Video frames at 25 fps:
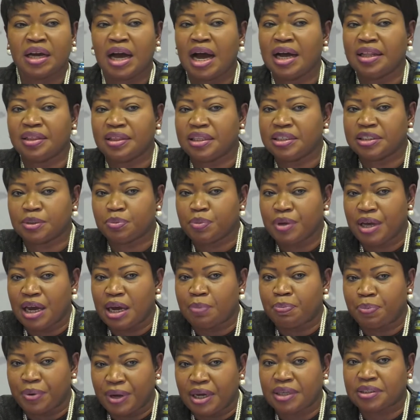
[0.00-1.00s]
And this may
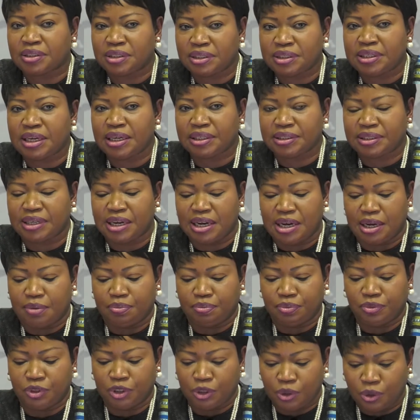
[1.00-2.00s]
appear to take
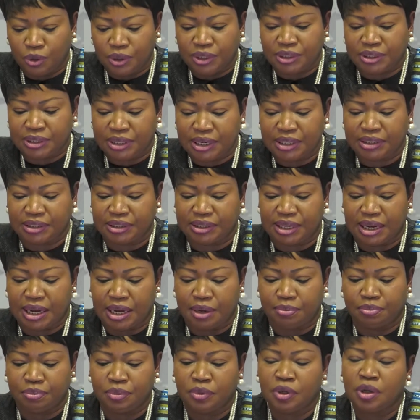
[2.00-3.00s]
time. We know it takes
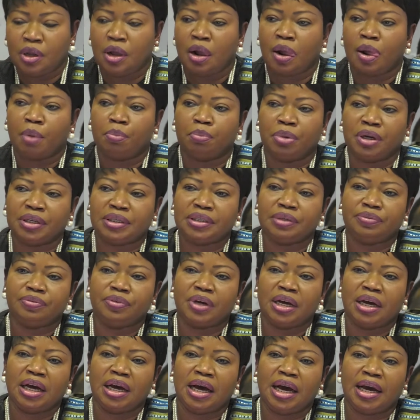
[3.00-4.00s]
time. But
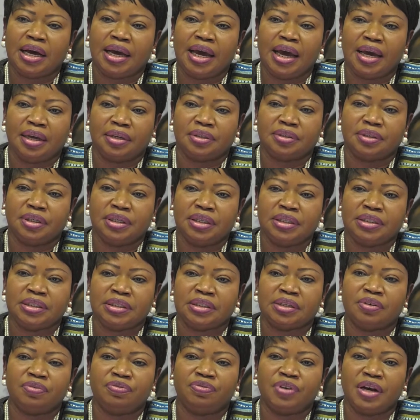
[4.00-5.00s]
again, it
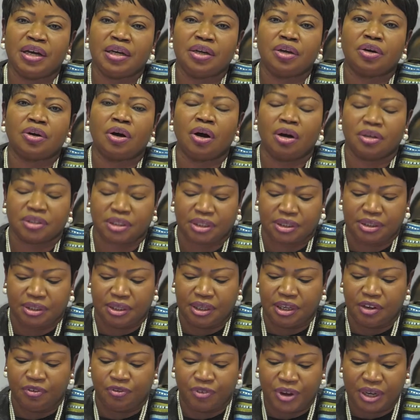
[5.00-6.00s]
is a very
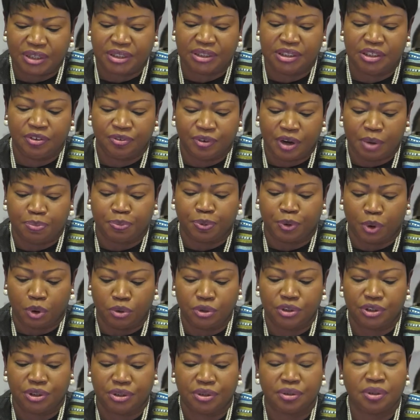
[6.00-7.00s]
cost-effective
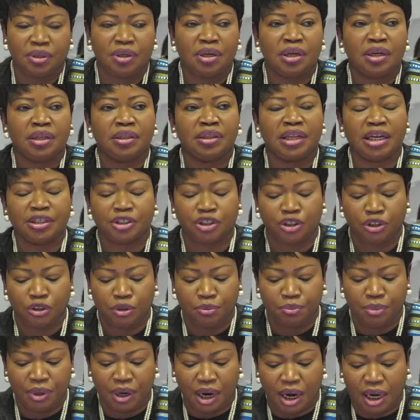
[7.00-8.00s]
approach that
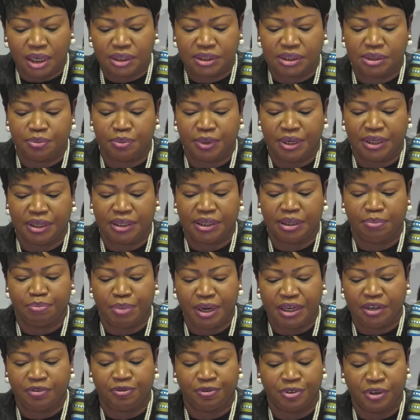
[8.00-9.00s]
should be ultimately
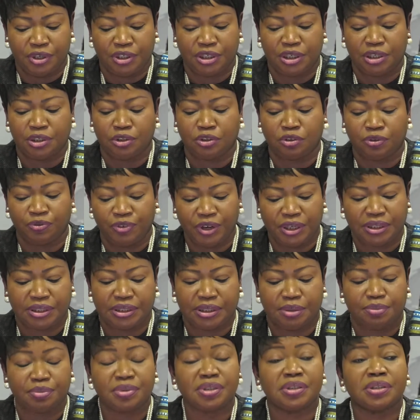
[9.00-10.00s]
beneficial to
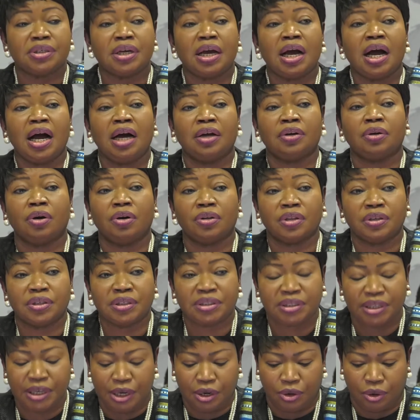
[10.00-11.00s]
victims and other
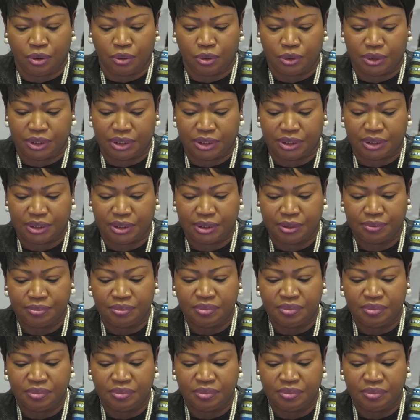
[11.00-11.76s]
stakeholders.